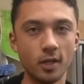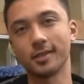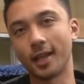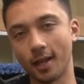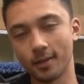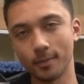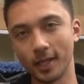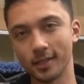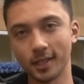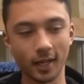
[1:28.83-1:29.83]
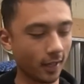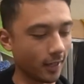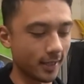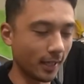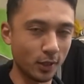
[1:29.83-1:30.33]
So that means that I got
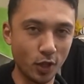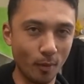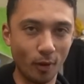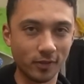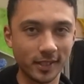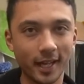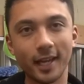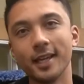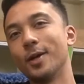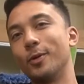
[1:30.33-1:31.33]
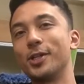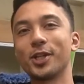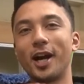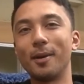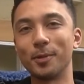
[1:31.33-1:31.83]
to take the turbo off today, which
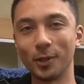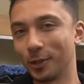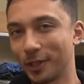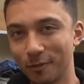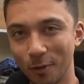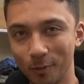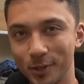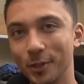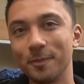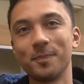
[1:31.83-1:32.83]
I'm not looking forward to.